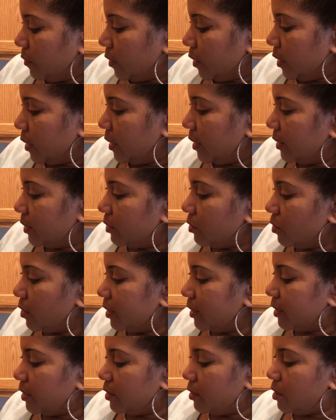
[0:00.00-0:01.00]
And so
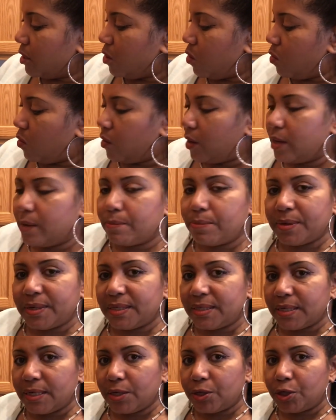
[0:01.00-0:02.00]
it's on the on
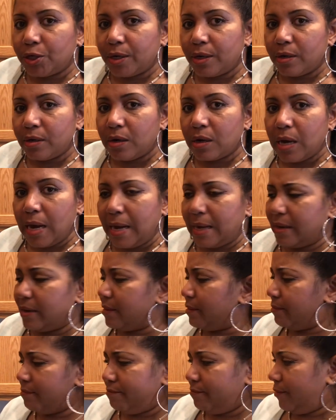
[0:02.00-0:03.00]
position,
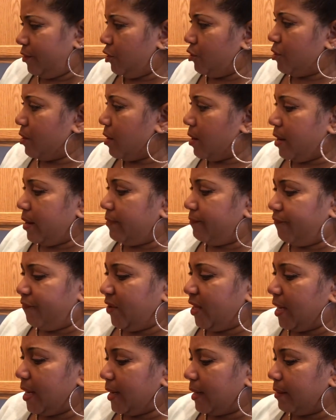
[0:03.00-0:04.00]
and you know, I feel
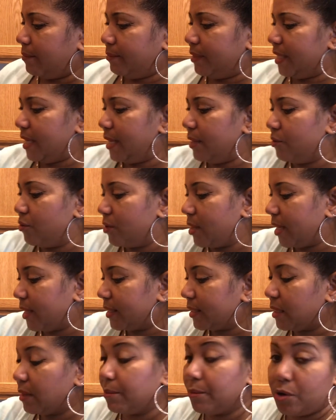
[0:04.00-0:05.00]
like I'm telling you guys
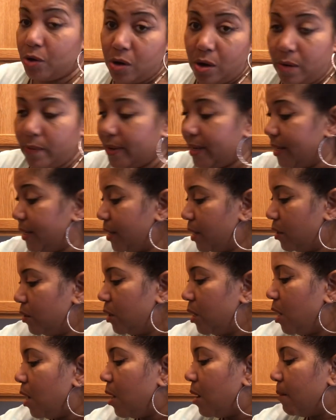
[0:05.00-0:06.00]
something you already know.
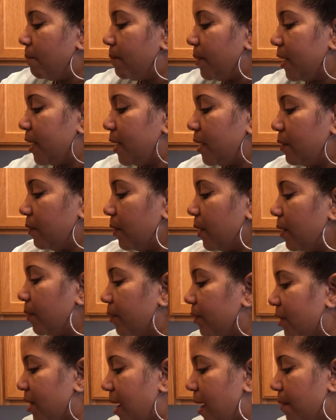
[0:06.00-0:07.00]
But anyway,
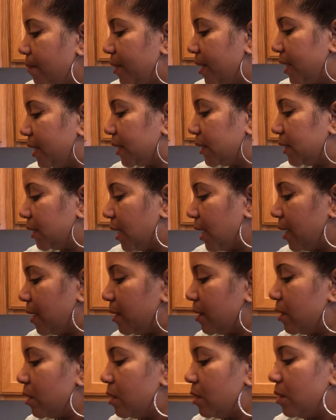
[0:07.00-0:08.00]
with that being
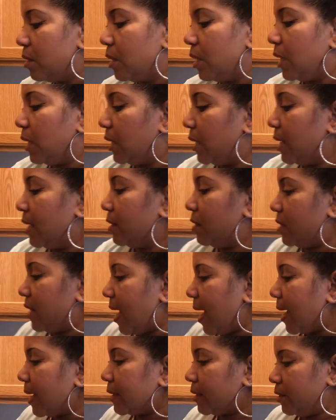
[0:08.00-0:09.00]
said, let
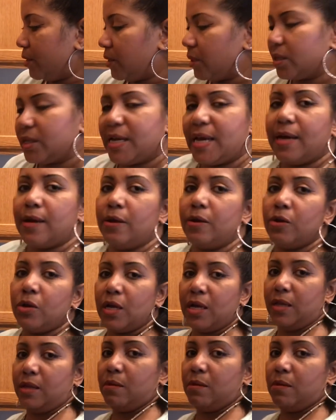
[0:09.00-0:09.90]
that cook down. In the